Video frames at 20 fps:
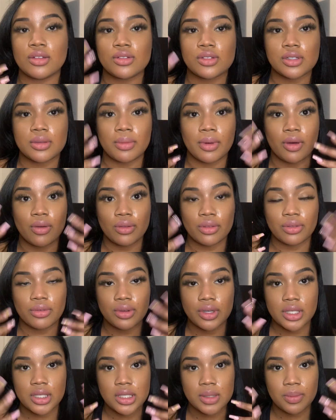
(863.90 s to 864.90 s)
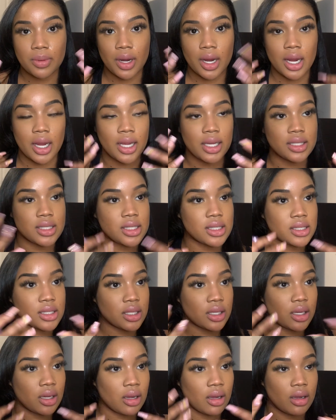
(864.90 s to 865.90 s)
about 3 sprays.
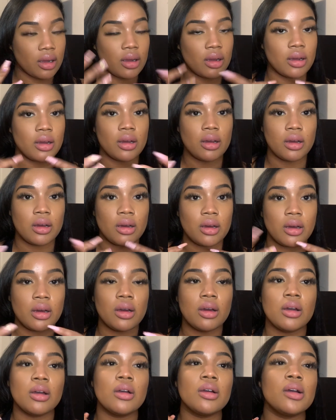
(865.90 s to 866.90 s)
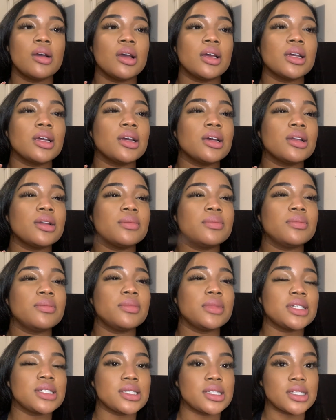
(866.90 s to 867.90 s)
Kind
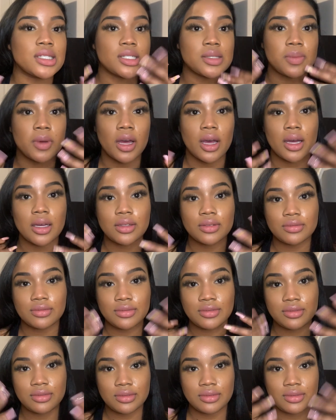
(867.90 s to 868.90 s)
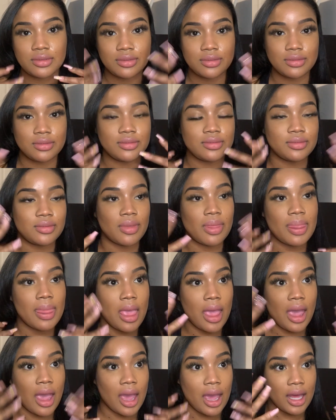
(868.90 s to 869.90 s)
of missed a spot.
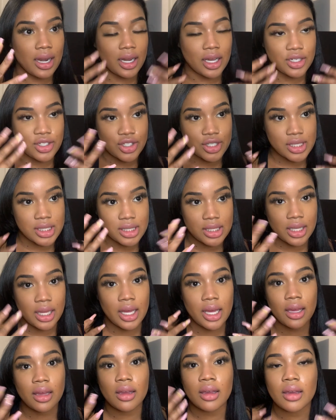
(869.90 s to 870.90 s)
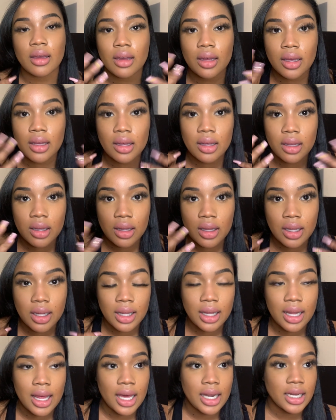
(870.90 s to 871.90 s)
And I just like
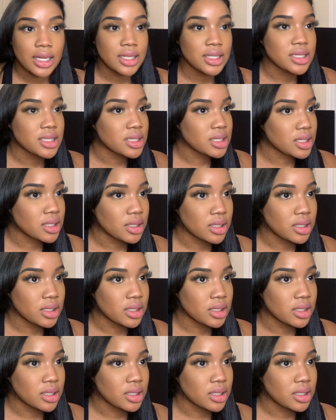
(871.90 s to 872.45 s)
let it